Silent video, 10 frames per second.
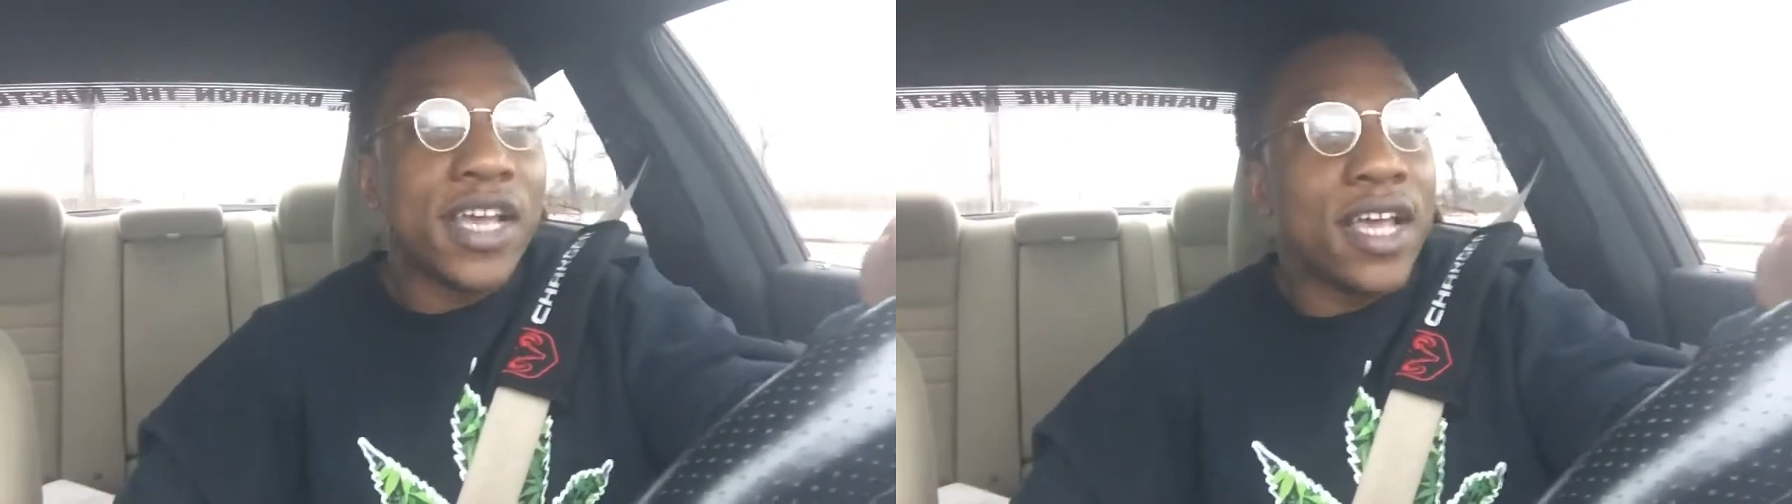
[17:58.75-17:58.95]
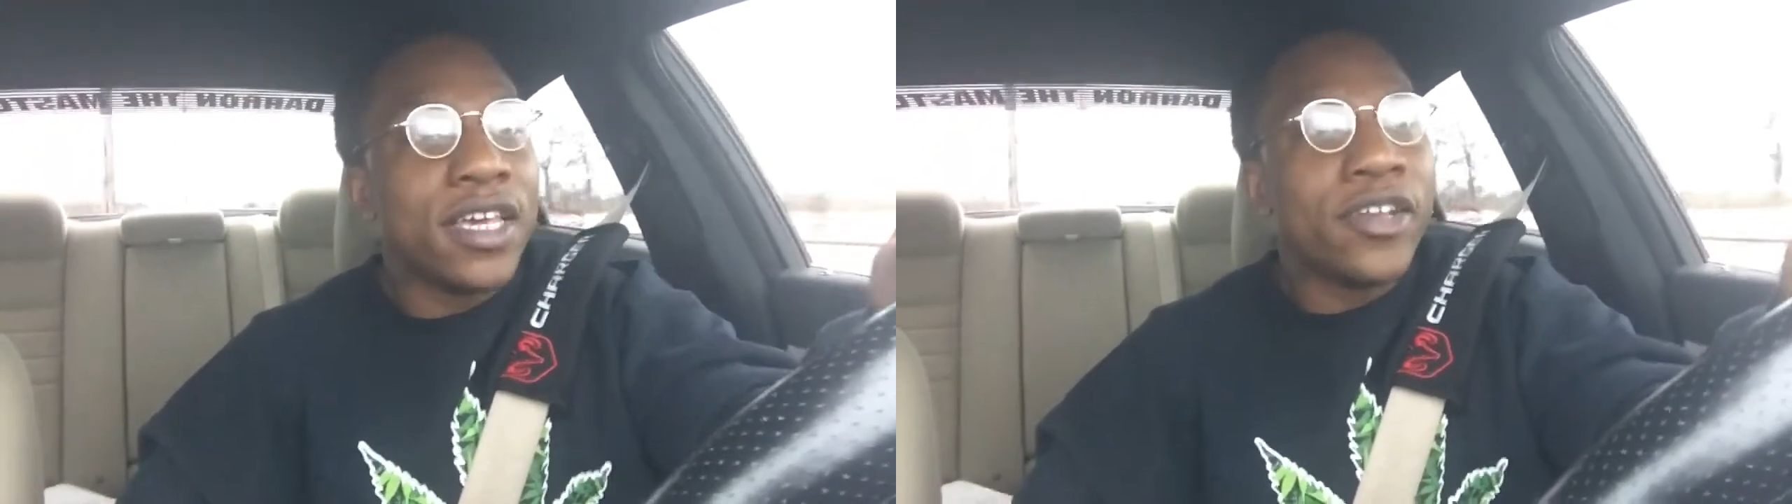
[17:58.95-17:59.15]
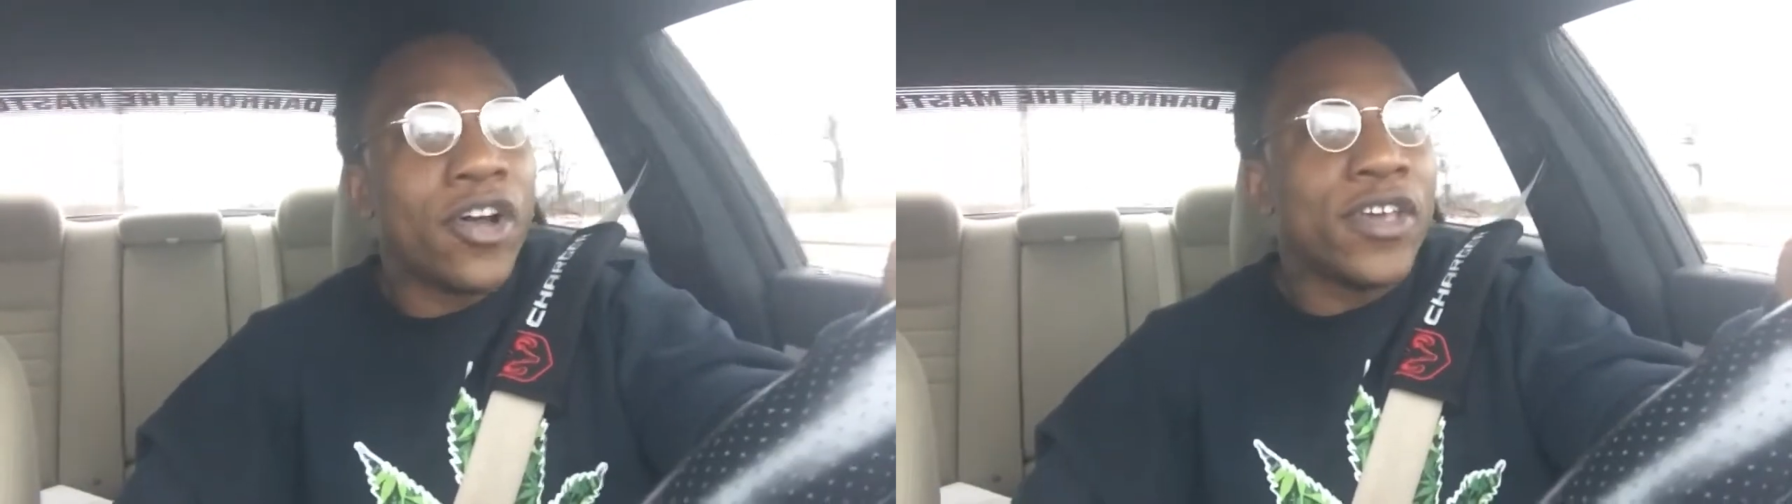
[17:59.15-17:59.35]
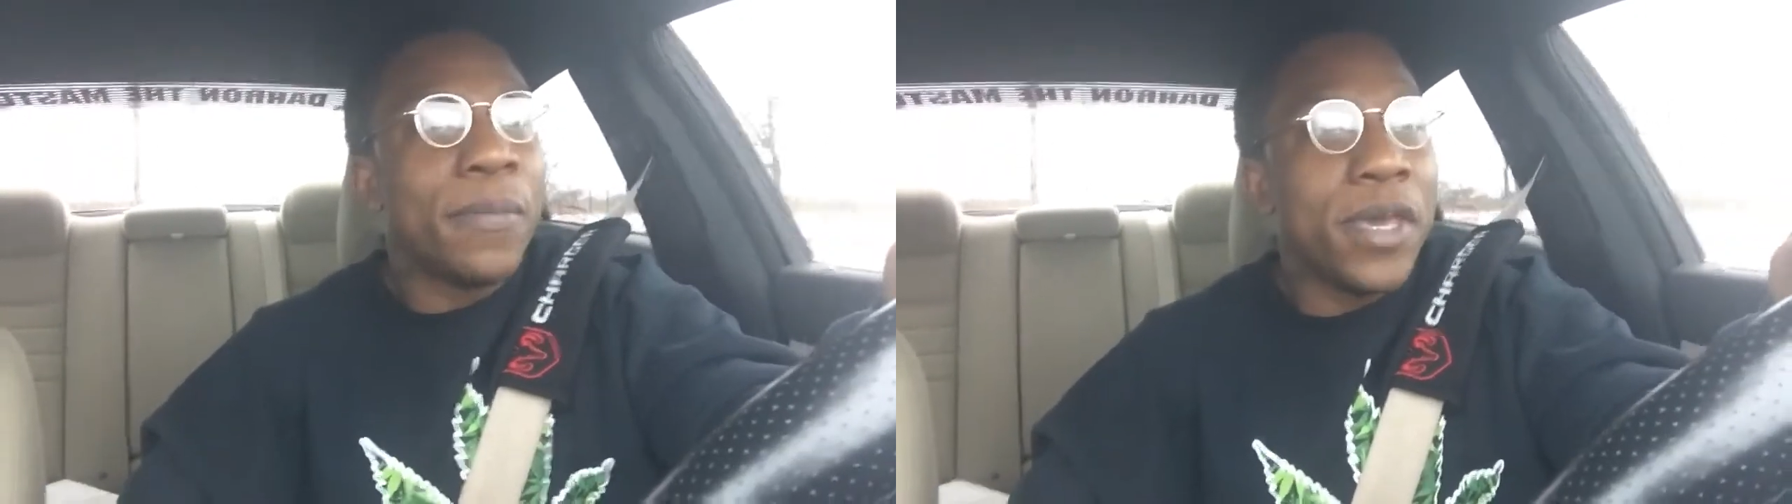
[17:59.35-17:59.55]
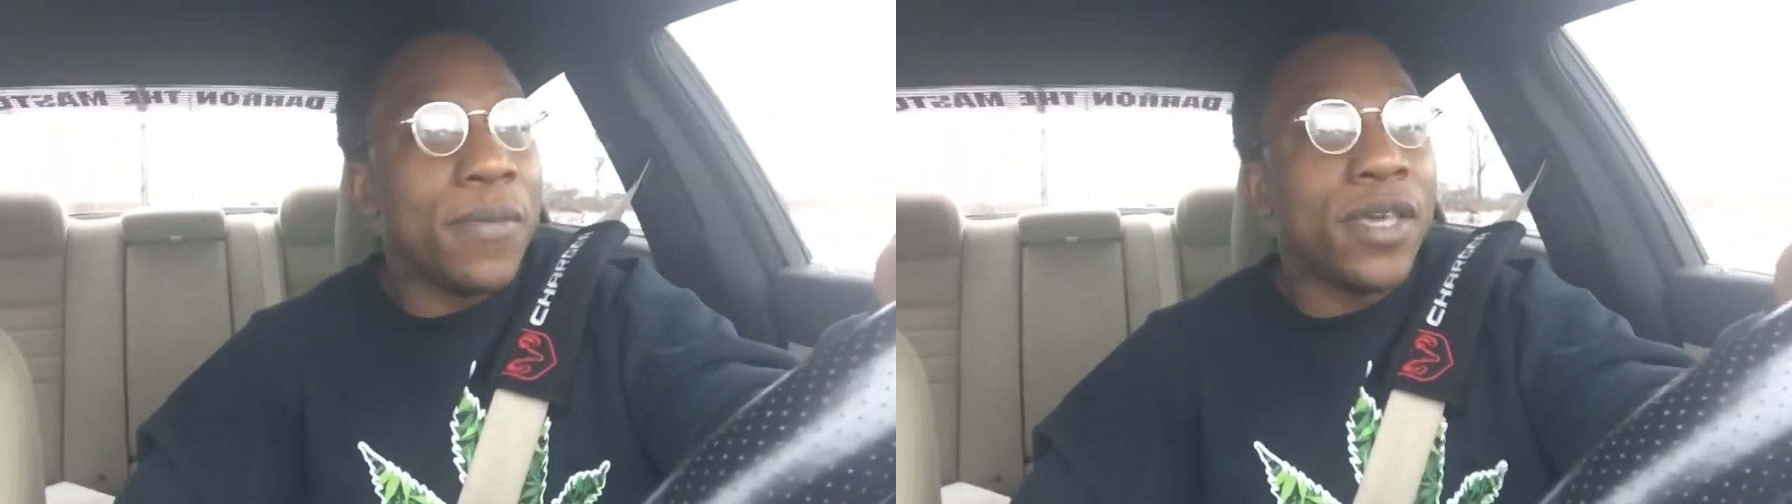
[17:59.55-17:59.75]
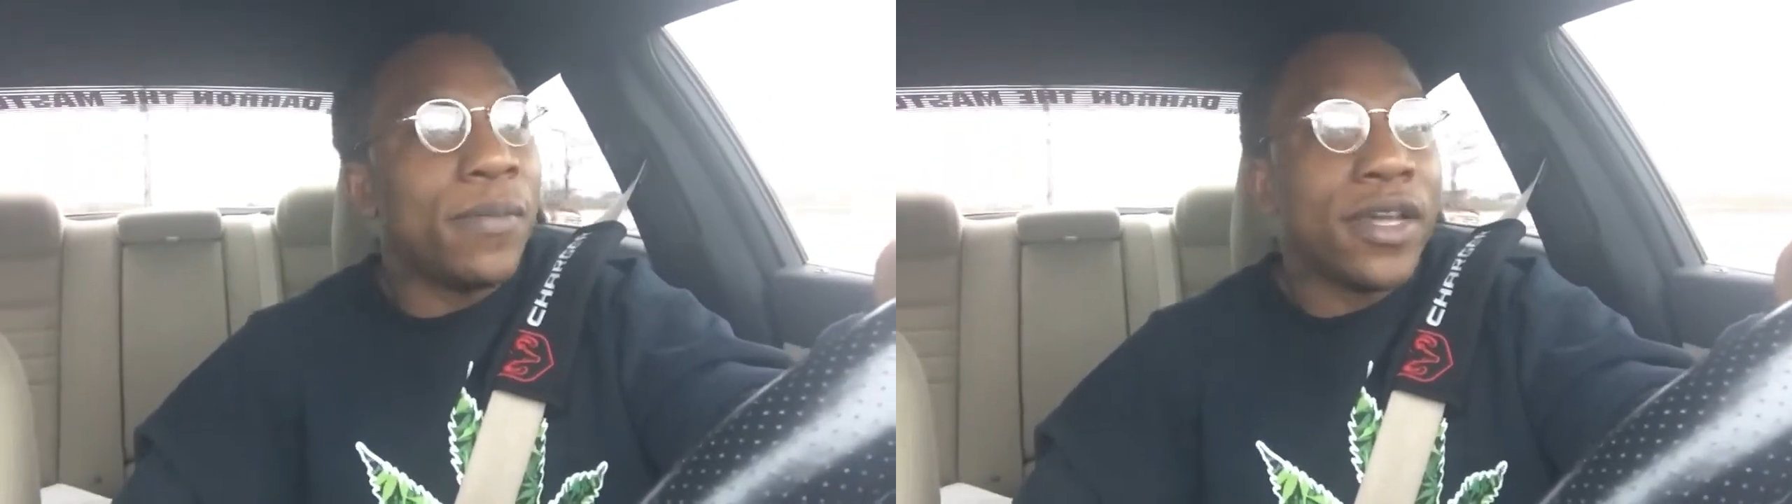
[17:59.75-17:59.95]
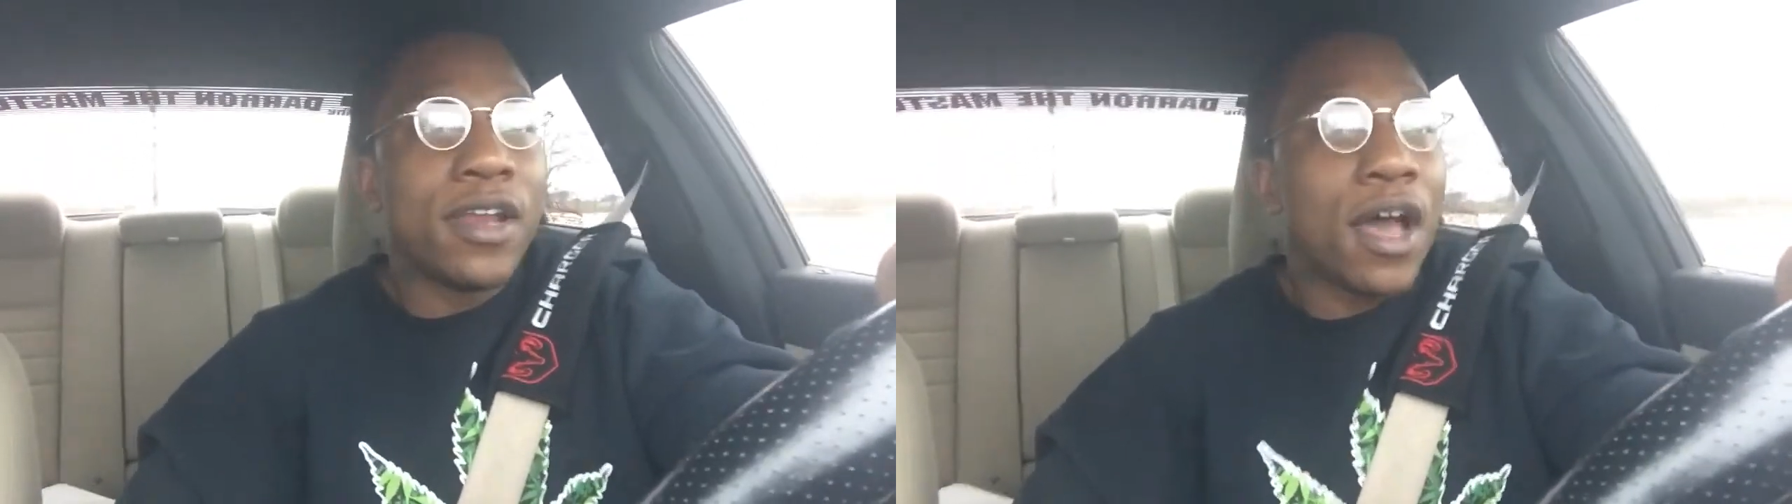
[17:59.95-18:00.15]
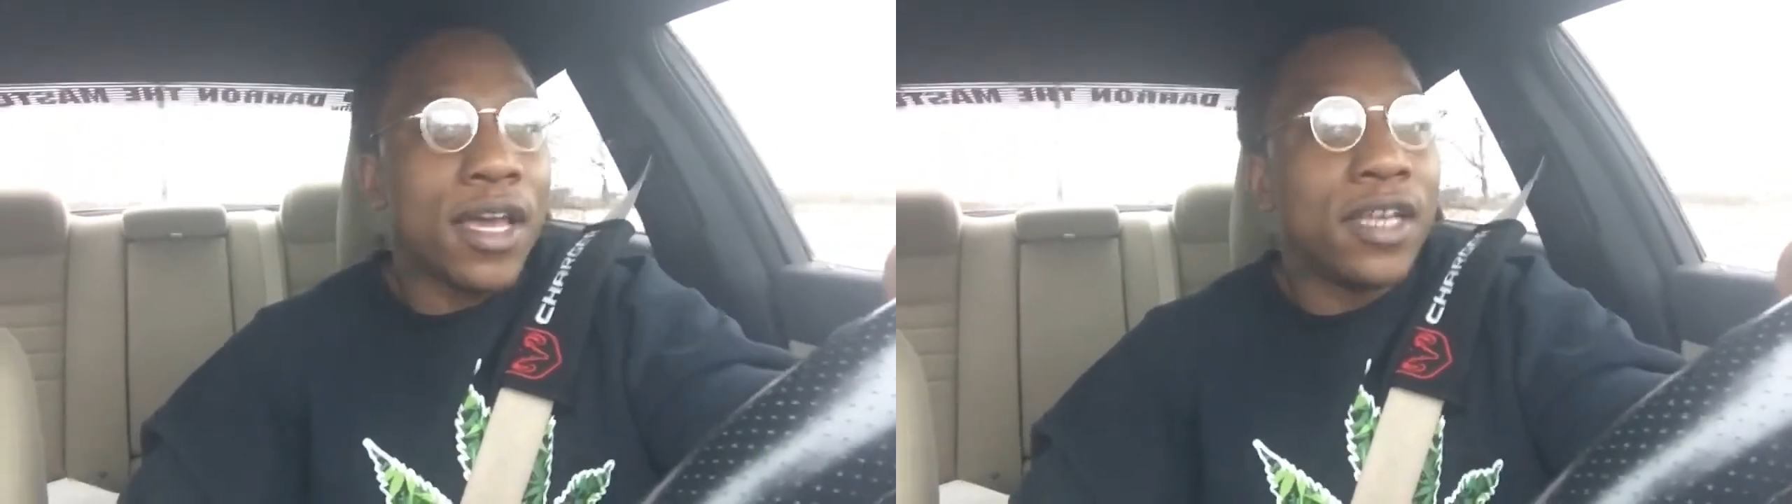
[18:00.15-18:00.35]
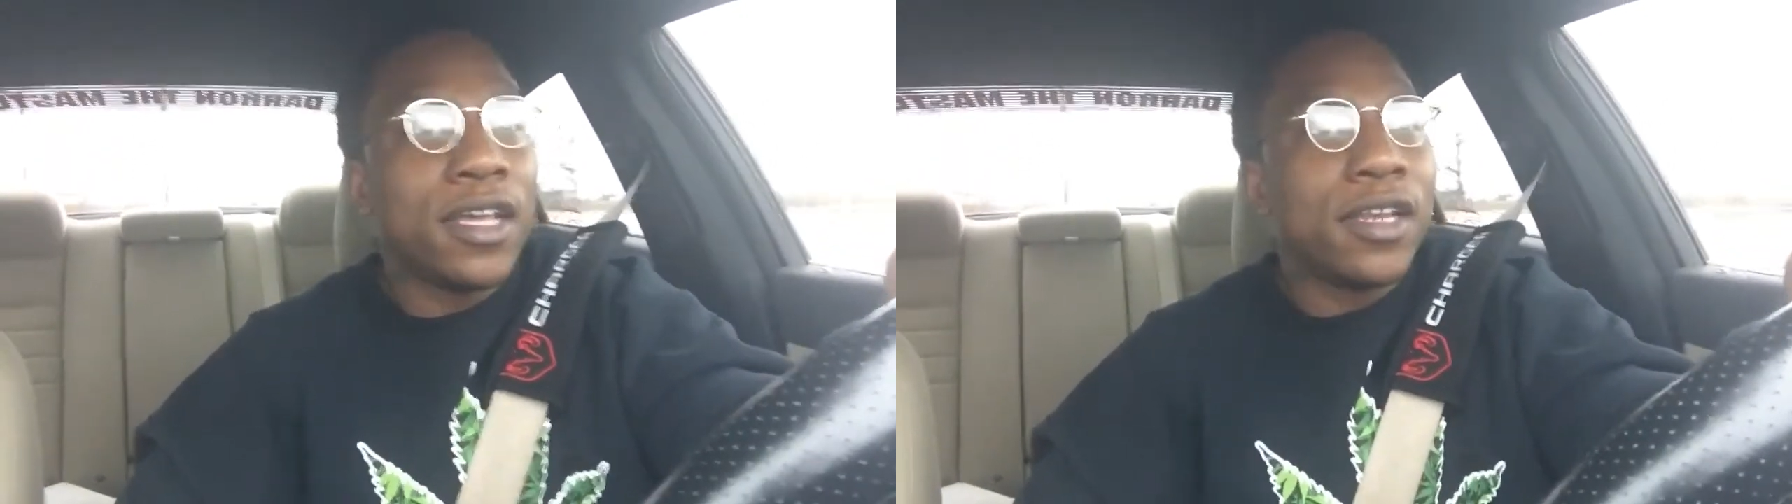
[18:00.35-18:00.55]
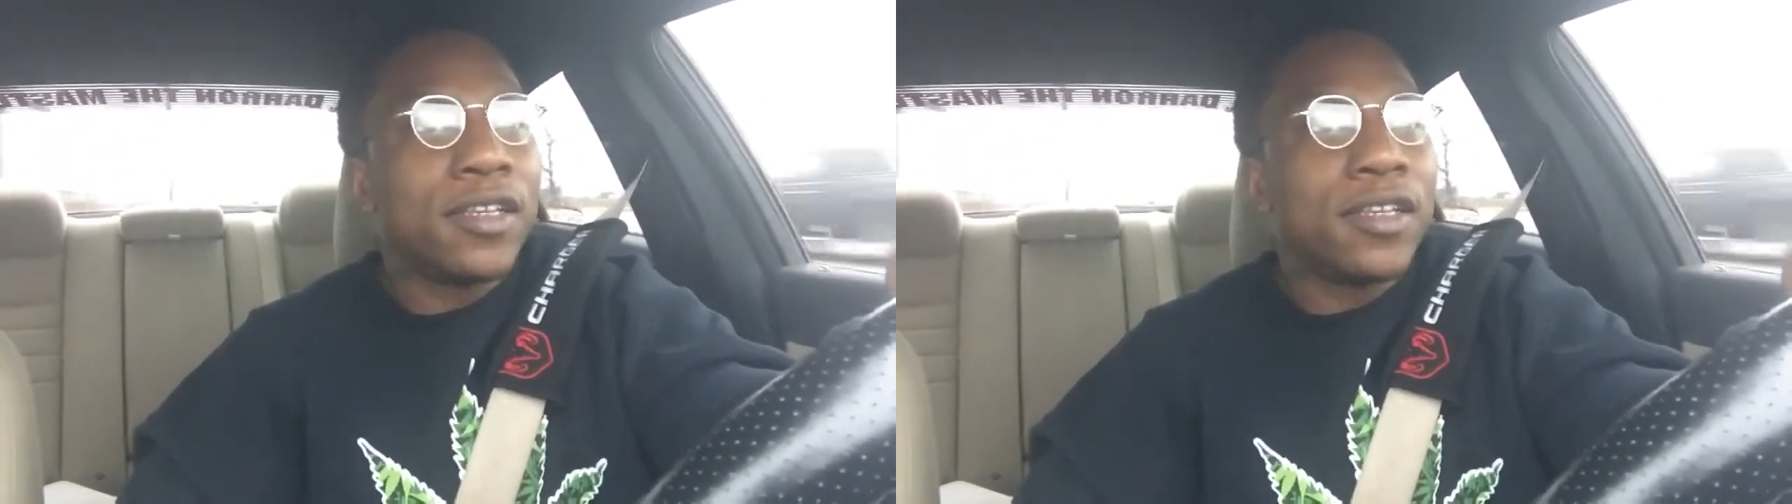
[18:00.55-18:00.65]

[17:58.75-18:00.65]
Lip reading: he beat me, but nah, he didn't.